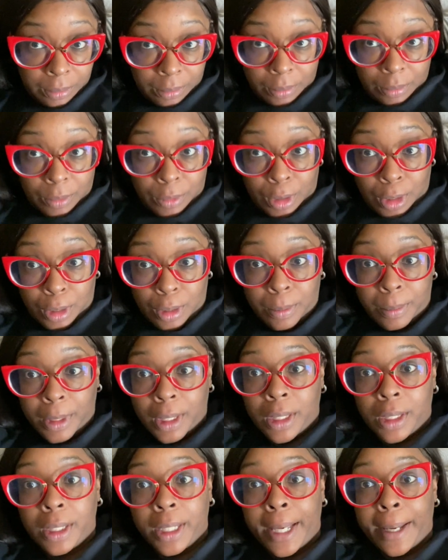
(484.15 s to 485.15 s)
It took
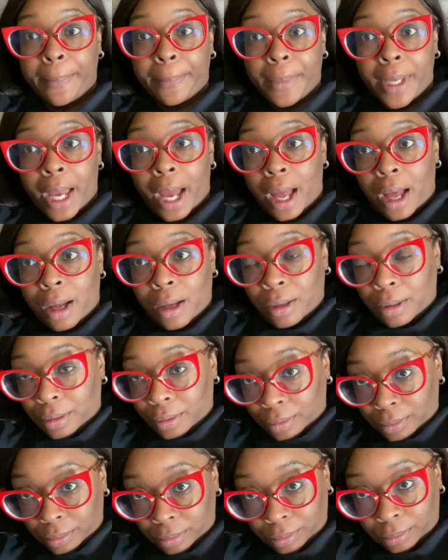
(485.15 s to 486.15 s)
me a nap, y'all.
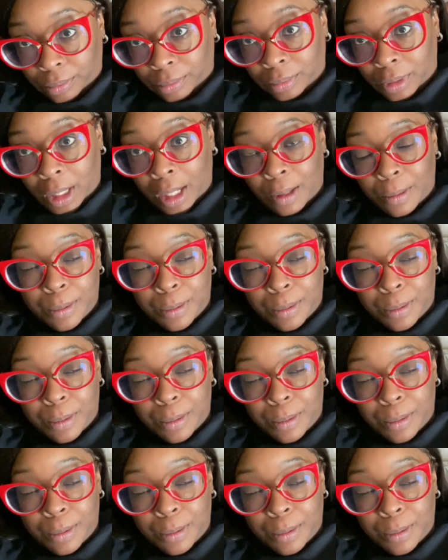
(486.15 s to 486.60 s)
I